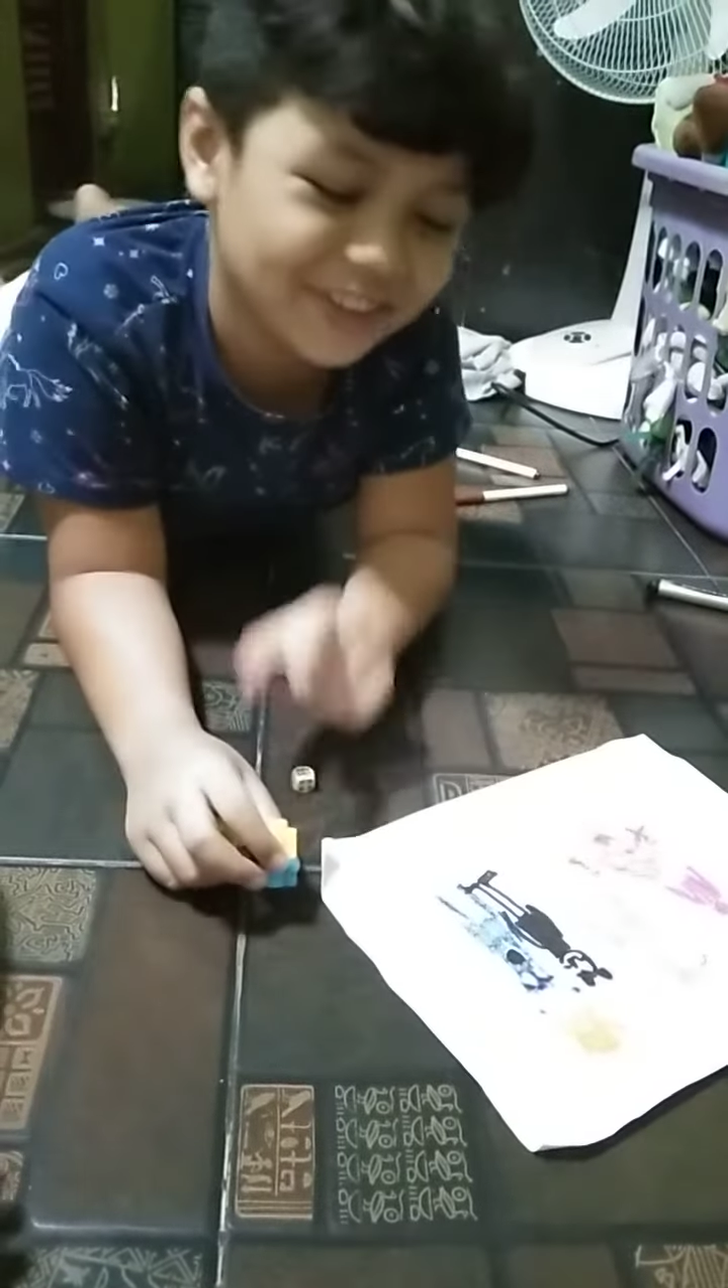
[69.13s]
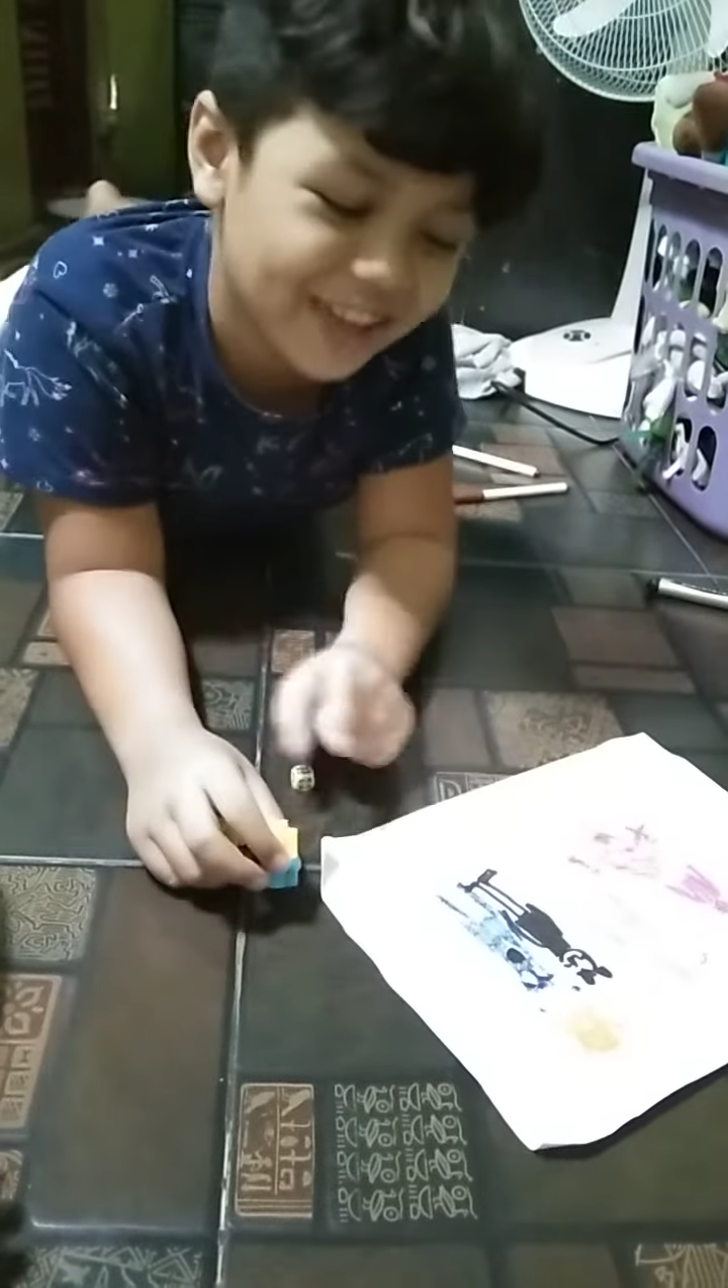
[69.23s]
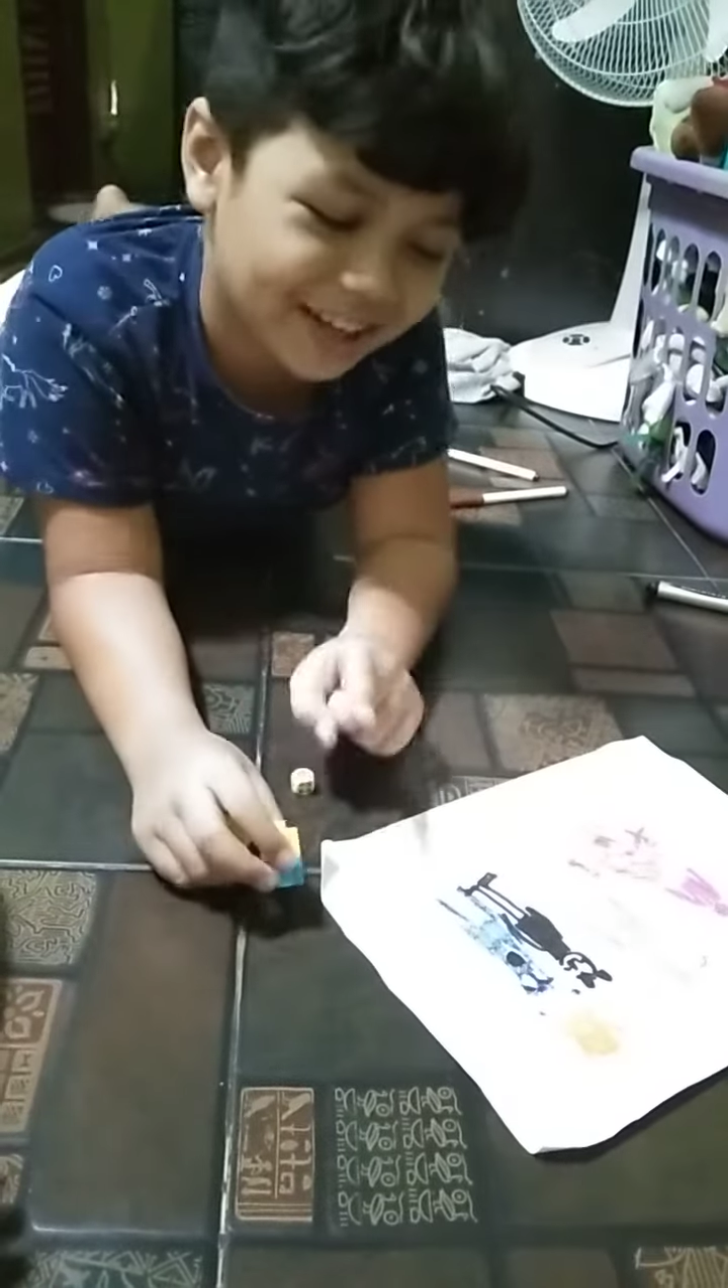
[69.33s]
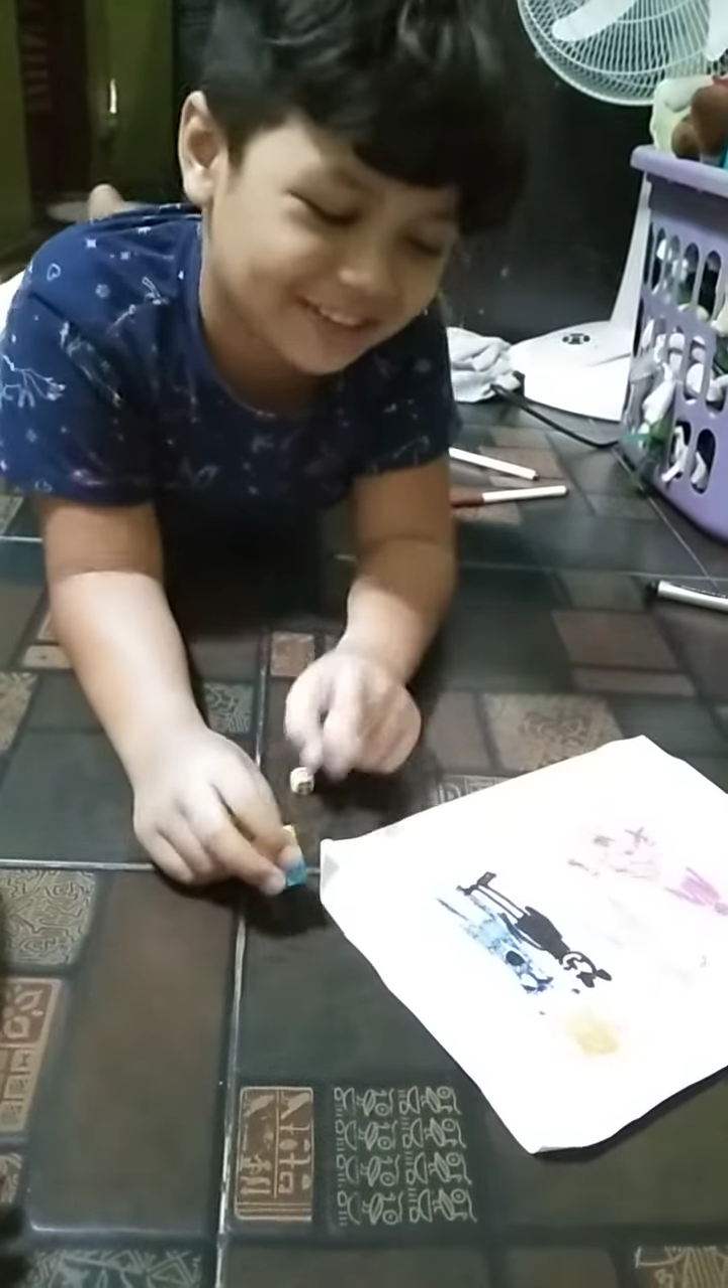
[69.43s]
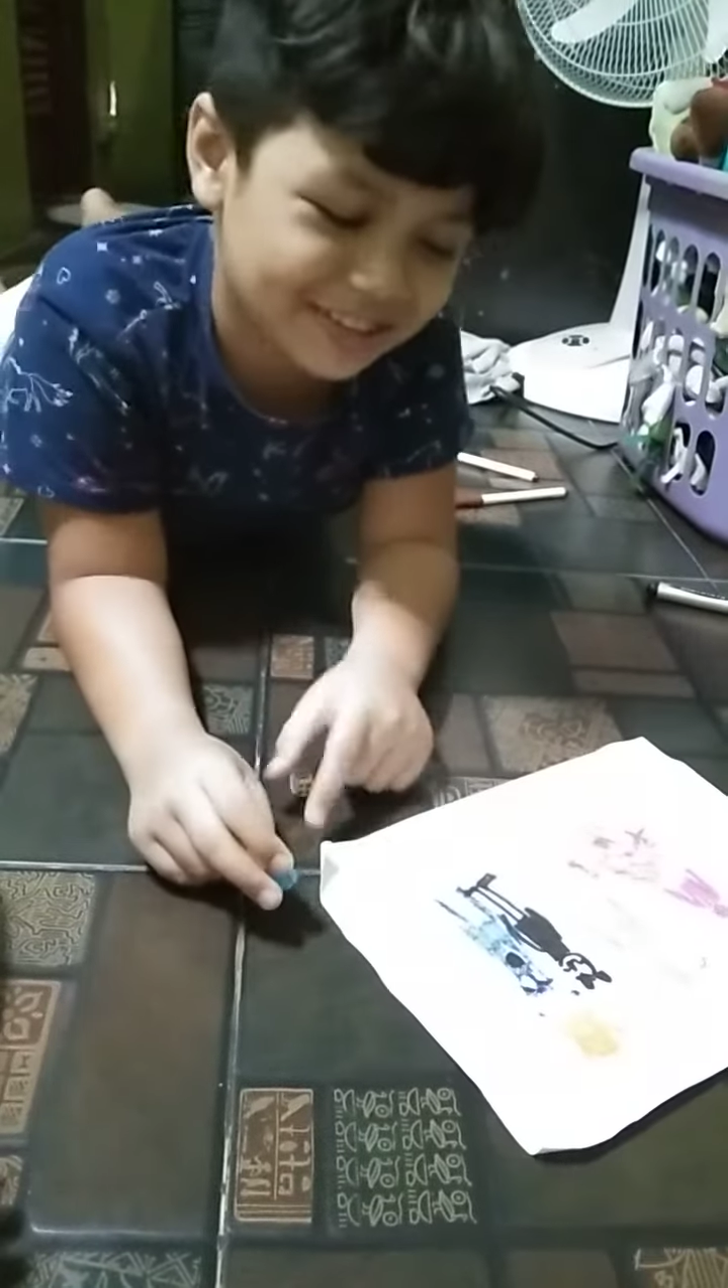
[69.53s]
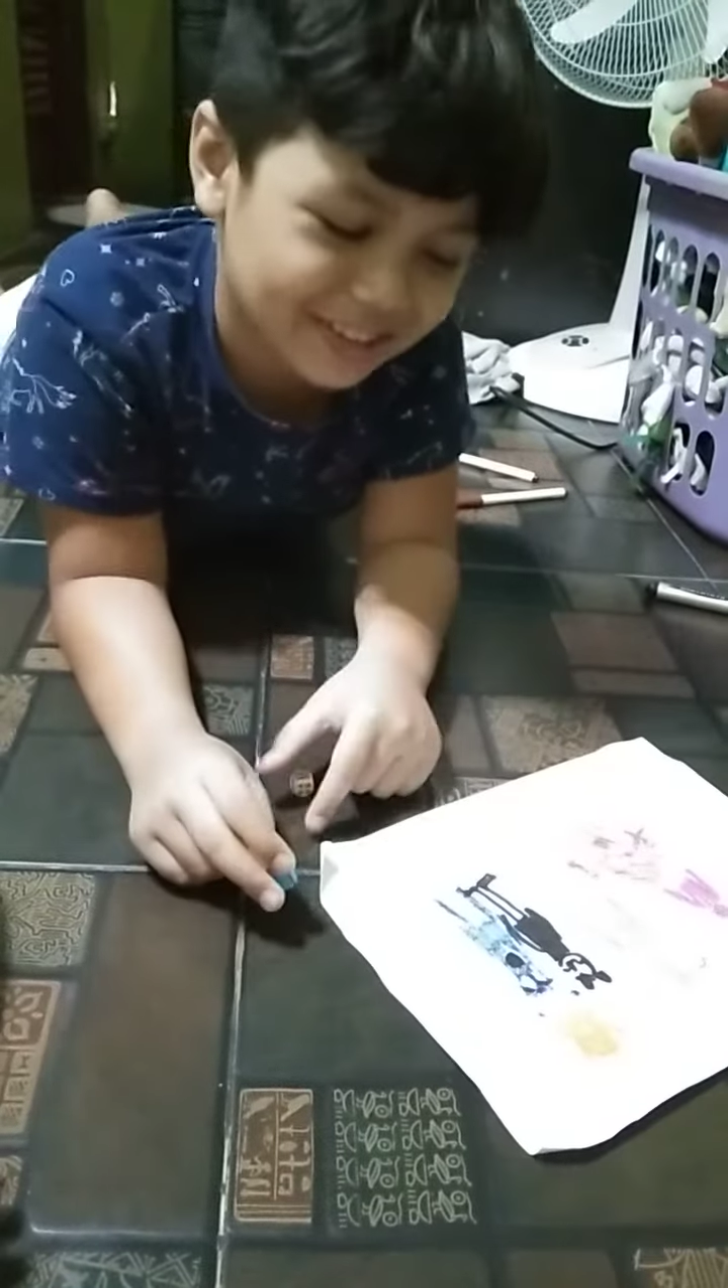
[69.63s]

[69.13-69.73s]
next